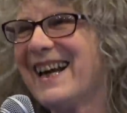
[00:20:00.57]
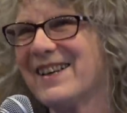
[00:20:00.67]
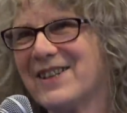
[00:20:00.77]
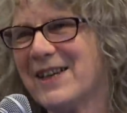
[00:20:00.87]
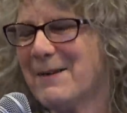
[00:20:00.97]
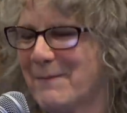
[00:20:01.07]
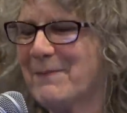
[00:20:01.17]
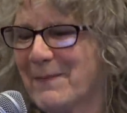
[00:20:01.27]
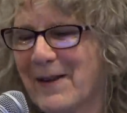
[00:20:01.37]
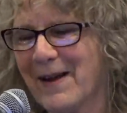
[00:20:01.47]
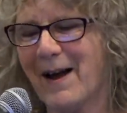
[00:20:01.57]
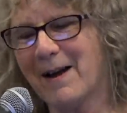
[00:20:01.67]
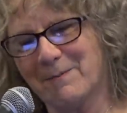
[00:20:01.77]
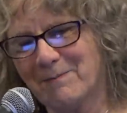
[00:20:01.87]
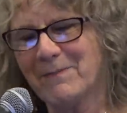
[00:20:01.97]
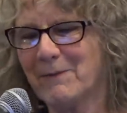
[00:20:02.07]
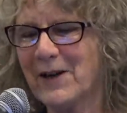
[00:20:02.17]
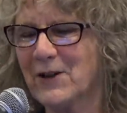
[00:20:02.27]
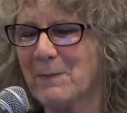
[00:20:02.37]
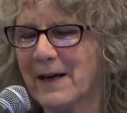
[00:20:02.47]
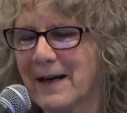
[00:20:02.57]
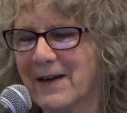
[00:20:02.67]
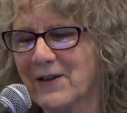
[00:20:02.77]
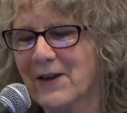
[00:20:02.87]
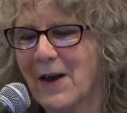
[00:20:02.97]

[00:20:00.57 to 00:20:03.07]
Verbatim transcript: yeah, see, I rest my case.